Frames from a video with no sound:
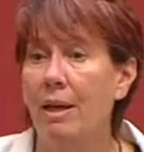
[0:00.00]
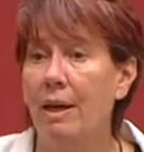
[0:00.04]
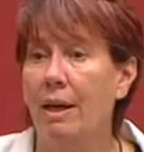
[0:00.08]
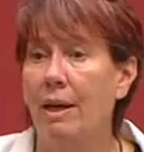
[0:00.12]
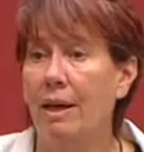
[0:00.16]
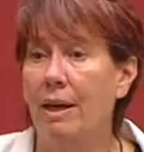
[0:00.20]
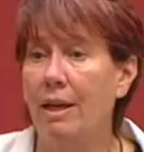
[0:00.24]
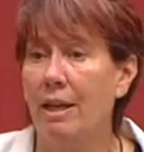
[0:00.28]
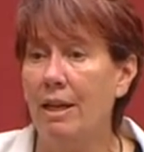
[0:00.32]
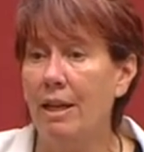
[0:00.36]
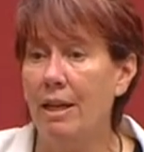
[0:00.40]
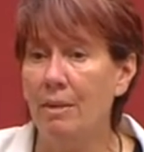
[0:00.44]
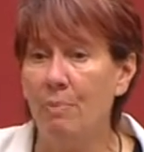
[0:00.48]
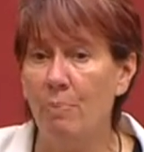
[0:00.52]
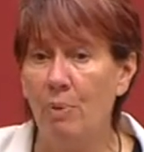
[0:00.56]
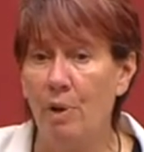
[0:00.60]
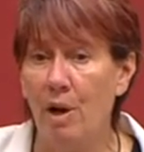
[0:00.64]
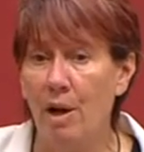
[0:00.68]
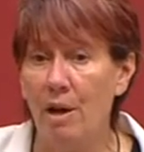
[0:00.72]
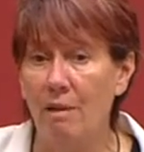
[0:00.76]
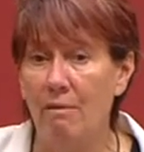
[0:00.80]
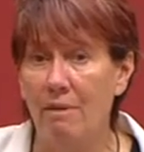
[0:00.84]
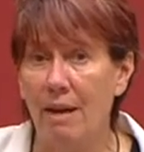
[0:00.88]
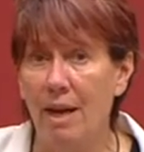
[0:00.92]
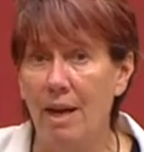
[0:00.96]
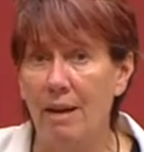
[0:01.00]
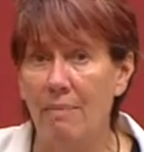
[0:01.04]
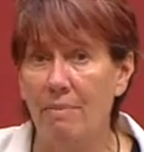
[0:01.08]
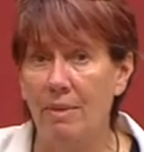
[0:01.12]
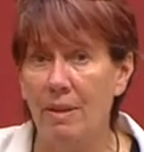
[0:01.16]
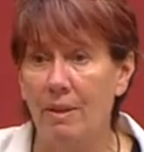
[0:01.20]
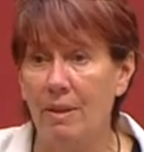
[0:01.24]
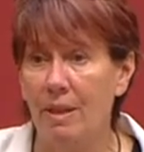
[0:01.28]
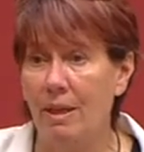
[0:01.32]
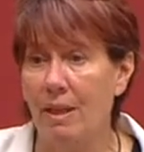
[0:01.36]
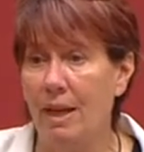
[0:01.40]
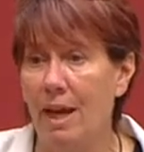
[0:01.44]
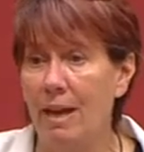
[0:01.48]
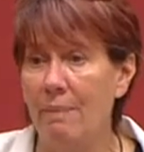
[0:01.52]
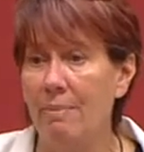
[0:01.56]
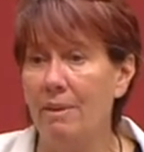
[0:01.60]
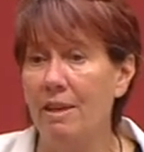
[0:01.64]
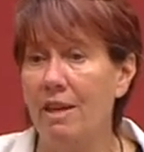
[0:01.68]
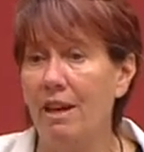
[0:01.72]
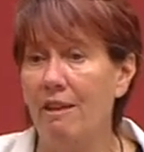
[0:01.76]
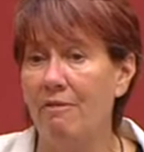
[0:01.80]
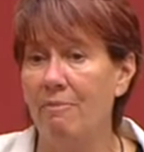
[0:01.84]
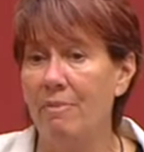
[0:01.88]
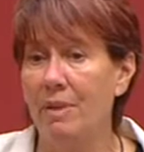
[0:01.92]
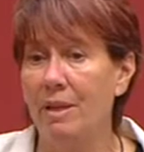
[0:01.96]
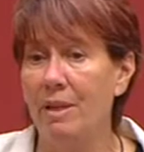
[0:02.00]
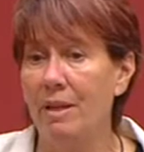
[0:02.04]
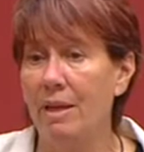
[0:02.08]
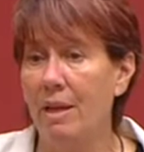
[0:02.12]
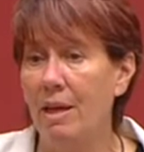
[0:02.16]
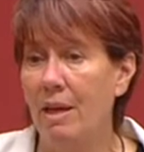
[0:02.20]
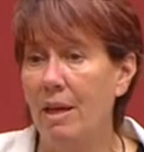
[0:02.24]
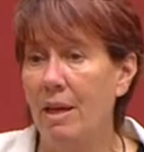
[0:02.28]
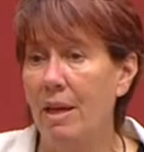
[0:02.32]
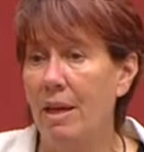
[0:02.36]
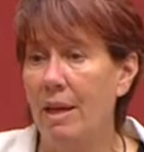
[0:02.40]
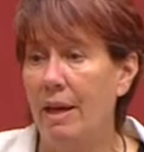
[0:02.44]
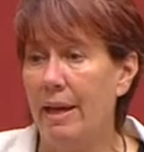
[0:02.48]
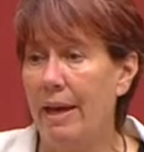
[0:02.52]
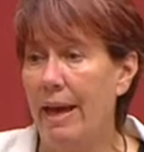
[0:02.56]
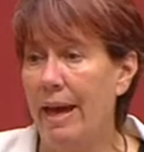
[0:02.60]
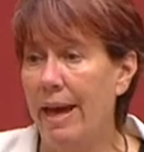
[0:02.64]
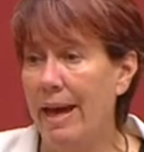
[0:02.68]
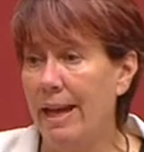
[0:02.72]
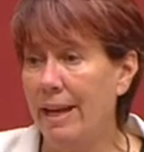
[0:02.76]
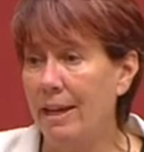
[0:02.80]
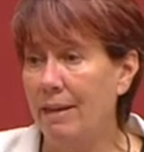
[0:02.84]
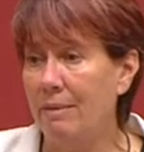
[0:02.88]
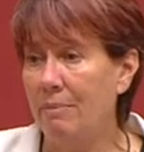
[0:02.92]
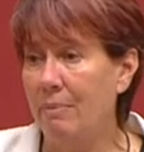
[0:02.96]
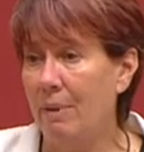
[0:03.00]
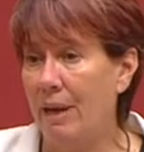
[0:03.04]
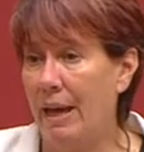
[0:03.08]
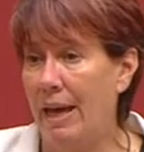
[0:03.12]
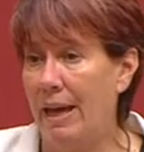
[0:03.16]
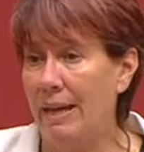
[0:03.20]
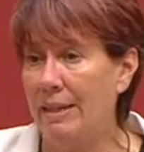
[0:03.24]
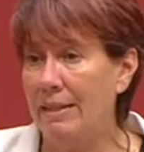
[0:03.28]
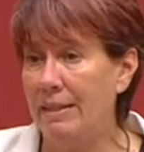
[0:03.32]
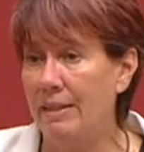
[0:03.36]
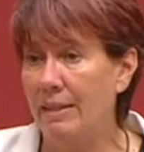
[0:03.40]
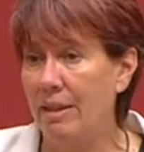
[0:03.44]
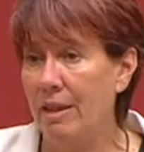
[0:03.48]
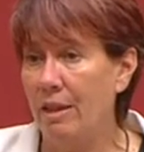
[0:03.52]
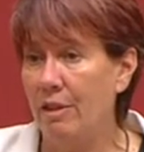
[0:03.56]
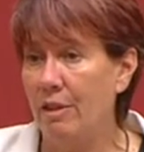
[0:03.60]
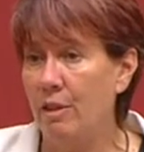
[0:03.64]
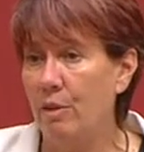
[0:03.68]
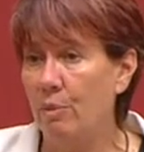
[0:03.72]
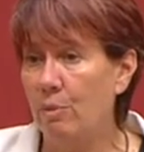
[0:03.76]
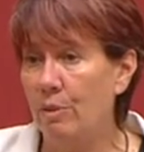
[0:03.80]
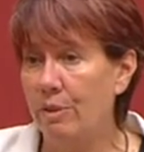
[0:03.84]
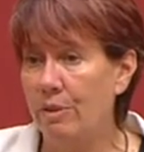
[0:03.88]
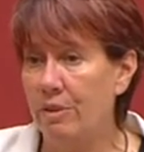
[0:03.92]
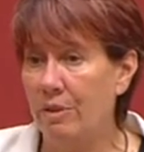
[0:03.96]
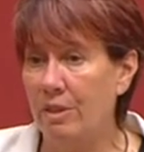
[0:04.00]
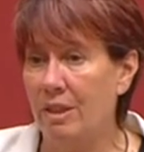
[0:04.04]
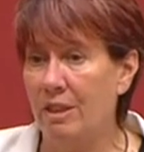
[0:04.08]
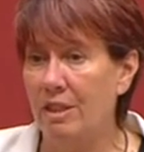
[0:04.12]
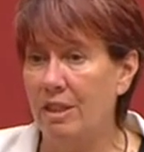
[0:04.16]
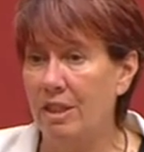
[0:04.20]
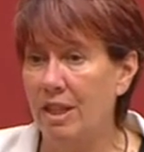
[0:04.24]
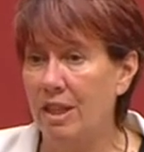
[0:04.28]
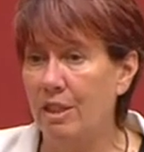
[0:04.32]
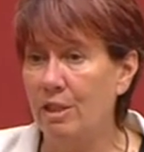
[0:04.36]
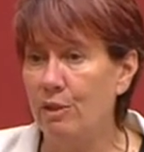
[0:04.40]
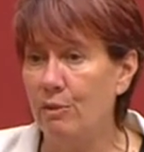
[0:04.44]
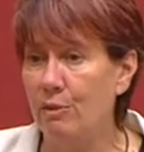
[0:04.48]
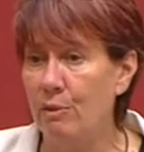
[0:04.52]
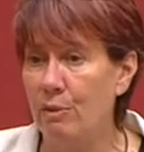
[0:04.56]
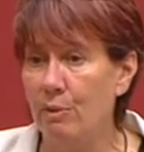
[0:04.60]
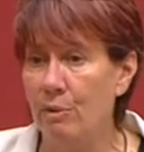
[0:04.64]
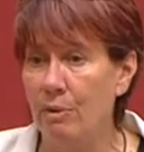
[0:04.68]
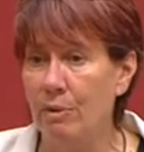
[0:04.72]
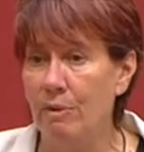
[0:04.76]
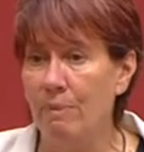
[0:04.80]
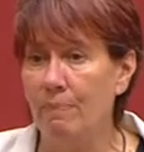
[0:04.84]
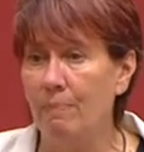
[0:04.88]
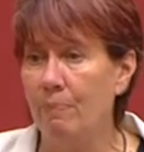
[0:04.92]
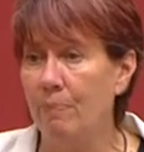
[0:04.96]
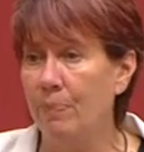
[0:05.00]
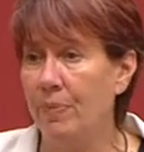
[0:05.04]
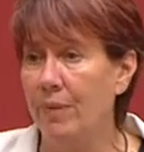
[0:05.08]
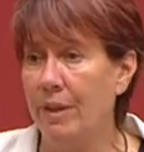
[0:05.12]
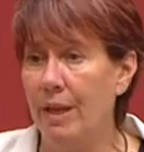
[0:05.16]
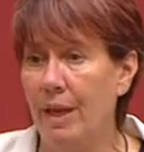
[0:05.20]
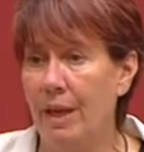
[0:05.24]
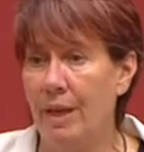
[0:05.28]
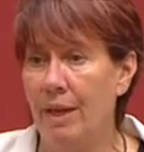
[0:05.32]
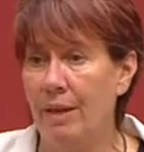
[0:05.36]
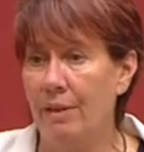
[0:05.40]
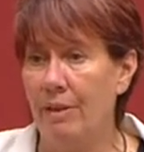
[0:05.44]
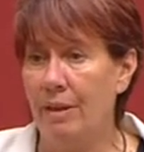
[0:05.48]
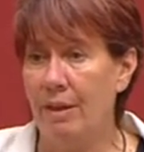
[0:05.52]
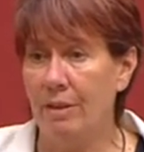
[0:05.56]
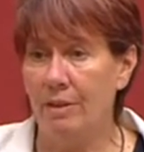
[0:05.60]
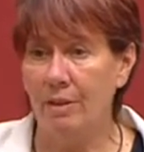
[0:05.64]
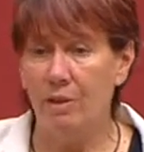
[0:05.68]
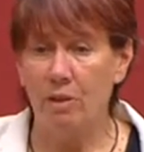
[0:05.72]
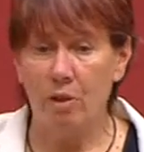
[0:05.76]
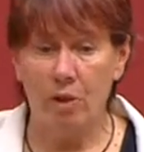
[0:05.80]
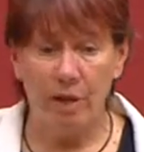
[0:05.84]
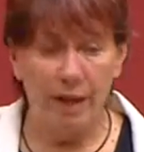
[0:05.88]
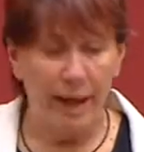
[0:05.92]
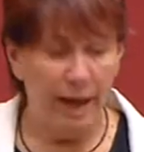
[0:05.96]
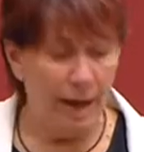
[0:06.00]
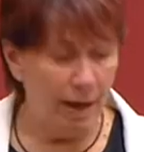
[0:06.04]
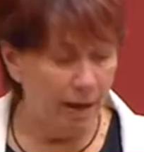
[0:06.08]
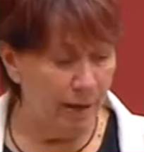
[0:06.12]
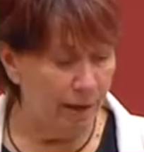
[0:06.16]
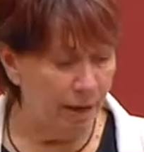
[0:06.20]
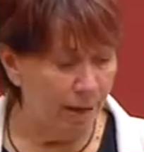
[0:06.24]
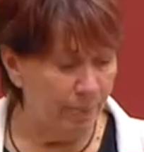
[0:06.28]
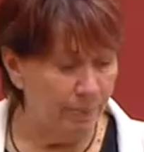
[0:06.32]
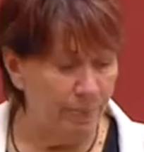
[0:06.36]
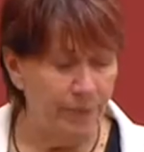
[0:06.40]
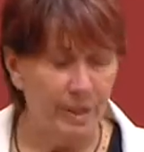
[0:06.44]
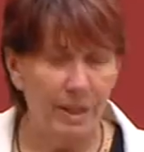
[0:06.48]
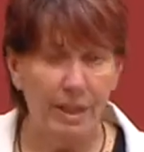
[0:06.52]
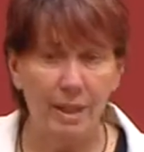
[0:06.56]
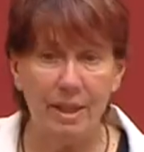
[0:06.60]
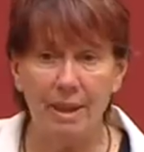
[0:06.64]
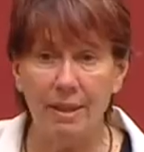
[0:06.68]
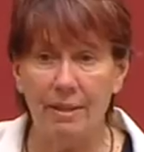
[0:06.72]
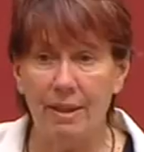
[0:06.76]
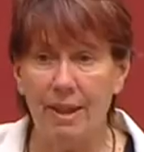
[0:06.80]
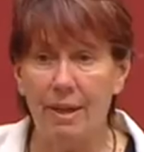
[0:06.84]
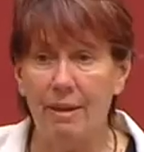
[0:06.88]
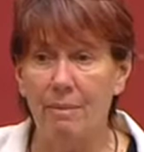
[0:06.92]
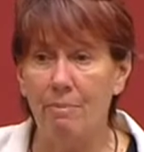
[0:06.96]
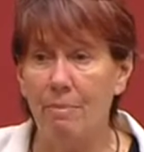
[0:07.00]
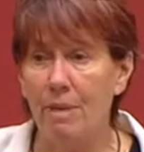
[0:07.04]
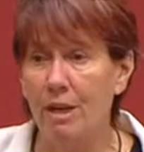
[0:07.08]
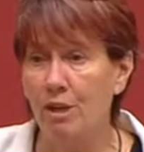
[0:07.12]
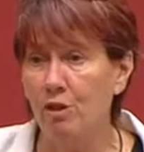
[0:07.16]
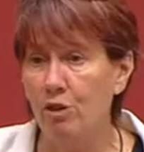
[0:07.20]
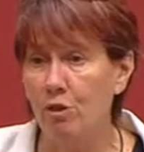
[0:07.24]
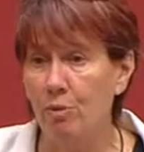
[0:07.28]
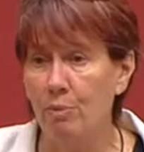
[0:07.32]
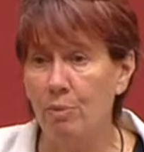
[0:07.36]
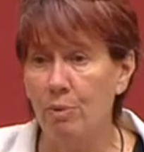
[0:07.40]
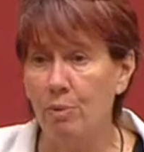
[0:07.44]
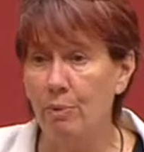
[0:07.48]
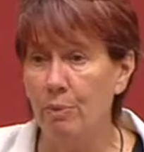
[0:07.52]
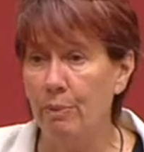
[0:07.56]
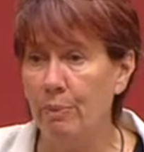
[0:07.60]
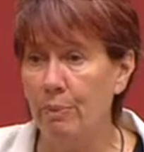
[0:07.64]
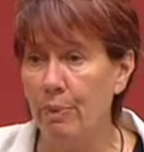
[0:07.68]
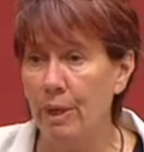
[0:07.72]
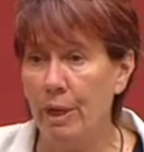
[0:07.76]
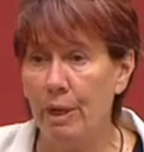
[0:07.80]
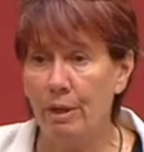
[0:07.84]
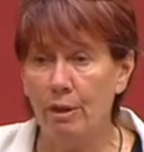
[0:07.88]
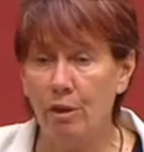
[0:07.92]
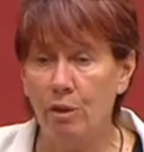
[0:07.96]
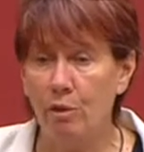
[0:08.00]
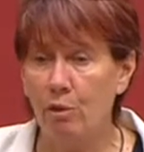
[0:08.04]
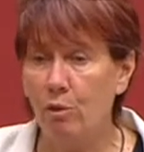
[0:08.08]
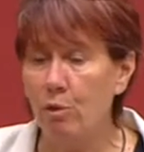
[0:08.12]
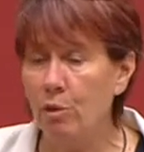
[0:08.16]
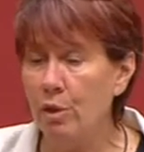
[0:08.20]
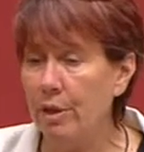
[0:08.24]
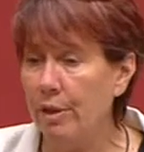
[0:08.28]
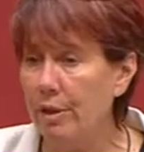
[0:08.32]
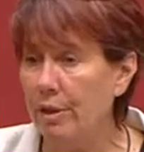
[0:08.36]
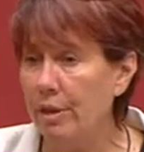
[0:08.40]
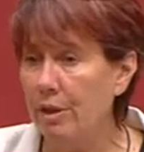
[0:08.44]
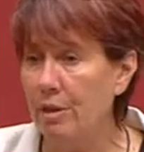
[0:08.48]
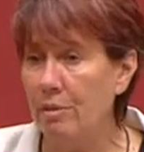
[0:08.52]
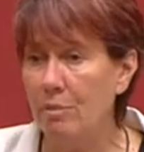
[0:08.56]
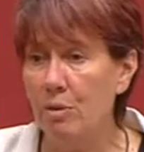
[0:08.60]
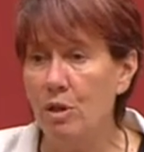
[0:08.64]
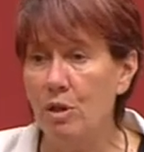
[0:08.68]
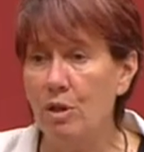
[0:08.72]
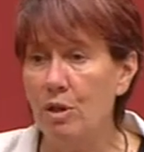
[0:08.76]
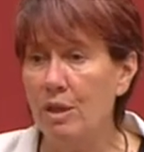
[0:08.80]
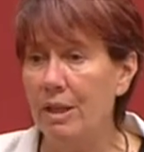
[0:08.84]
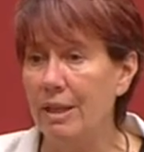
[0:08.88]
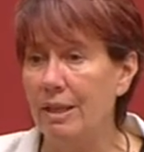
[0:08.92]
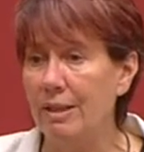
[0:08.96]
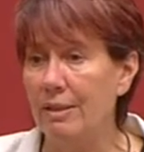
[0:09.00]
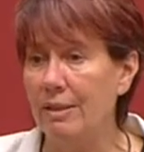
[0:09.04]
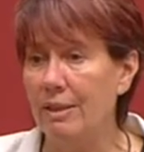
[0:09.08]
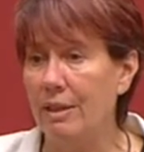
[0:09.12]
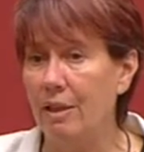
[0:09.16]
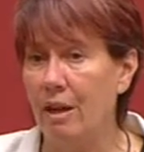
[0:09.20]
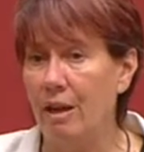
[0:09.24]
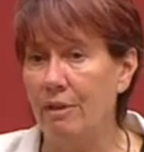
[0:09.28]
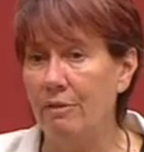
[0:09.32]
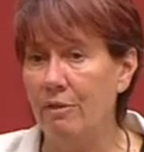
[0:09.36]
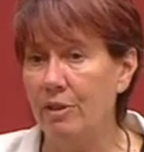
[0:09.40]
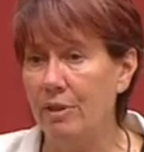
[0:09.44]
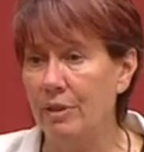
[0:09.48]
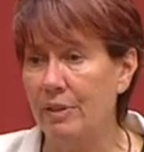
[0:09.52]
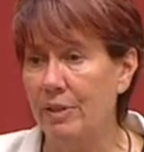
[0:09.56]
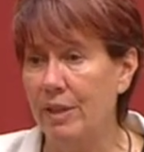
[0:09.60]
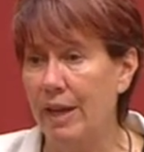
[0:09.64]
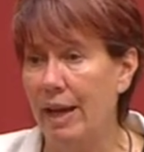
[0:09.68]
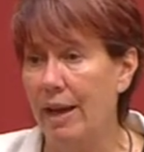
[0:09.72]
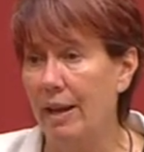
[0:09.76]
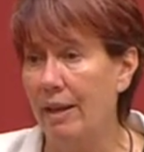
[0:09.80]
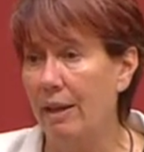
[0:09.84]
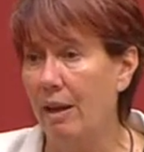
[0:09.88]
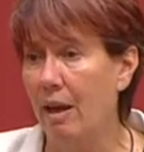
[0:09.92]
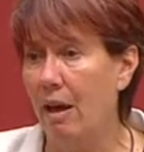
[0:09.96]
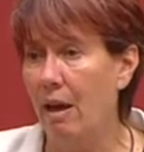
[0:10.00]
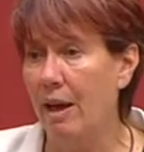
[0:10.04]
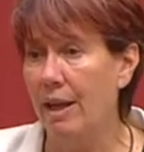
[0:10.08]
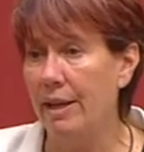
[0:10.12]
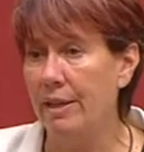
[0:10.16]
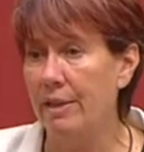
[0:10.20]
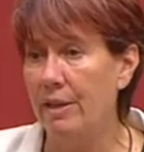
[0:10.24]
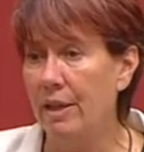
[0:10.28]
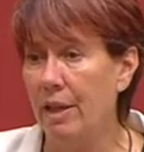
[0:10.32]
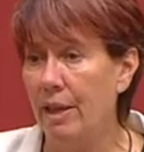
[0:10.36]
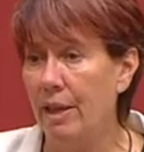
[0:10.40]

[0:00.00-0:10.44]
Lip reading: Any program that the Labor government had in place that was successful, that's got outcomes here that are measurable, can look at the communities that I've just outlined,